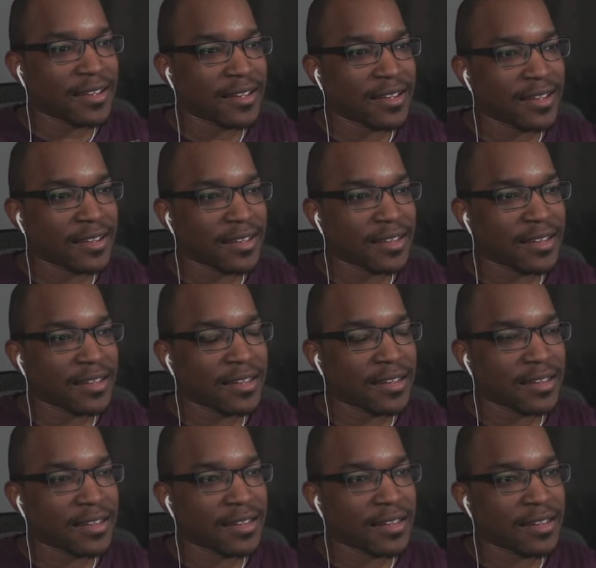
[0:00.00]

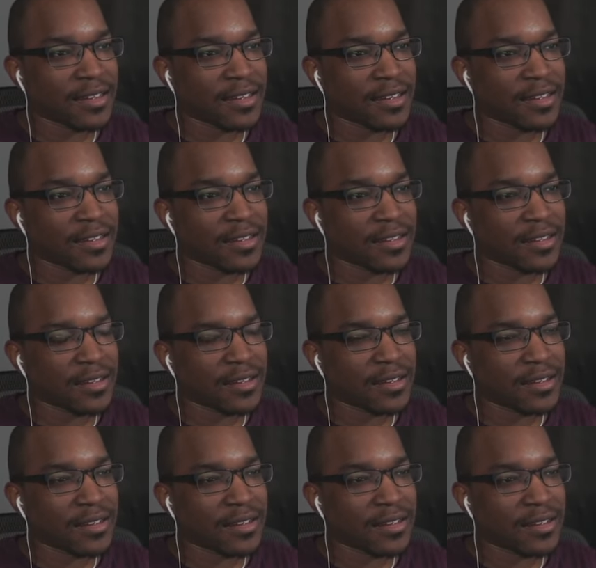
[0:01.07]

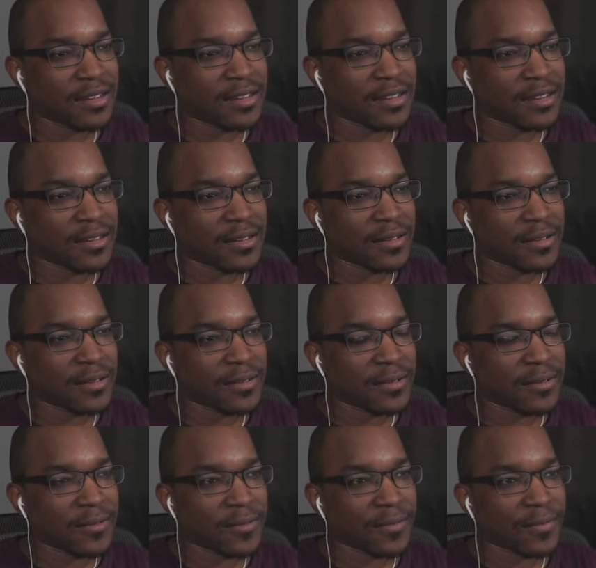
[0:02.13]

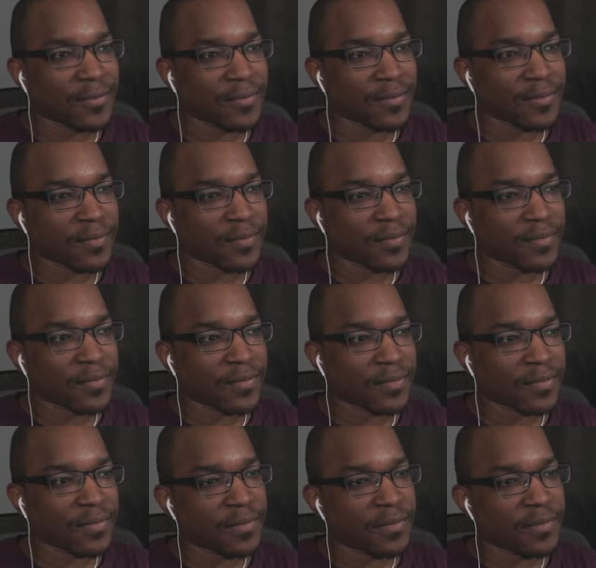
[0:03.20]
No one is speaking in this clip.